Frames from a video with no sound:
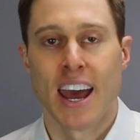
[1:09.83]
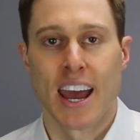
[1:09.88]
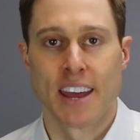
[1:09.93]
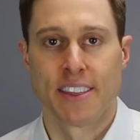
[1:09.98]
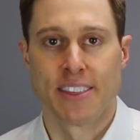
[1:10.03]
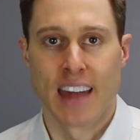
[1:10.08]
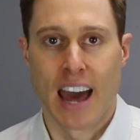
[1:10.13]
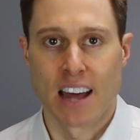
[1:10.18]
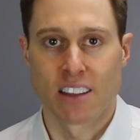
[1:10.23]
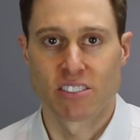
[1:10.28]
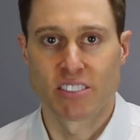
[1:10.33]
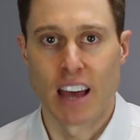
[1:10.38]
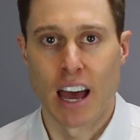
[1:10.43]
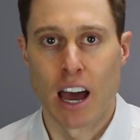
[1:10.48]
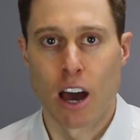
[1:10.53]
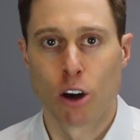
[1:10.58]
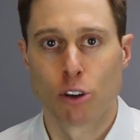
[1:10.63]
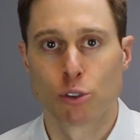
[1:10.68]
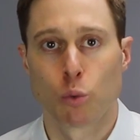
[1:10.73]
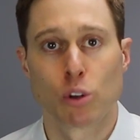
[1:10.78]
in that
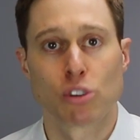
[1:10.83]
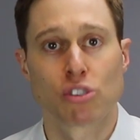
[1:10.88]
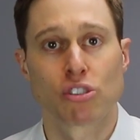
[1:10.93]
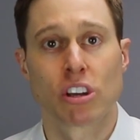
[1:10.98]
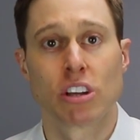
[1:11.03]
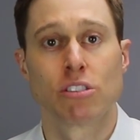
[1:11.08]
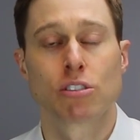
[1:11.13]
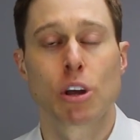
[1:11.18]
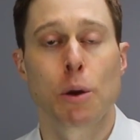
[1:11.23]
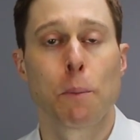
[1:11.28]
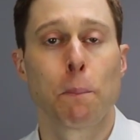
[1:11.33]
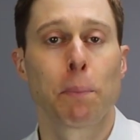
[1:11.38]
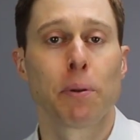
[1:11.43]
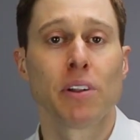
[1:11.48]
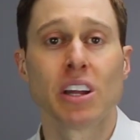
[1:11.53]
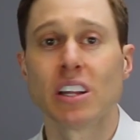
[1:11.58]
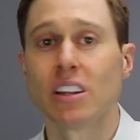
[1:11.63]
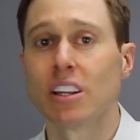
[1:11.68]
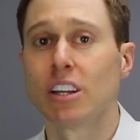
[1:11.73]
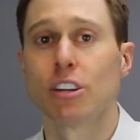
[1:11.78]
sound, which can
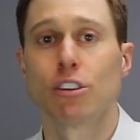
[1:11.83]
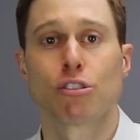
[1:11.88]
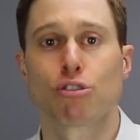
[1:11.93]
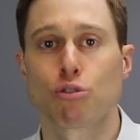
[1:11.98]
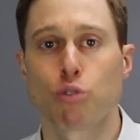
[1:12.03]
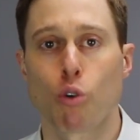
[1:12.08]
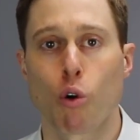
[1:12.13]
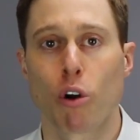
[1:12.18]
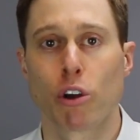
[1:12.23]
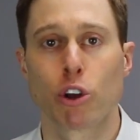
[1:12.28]
completely destroy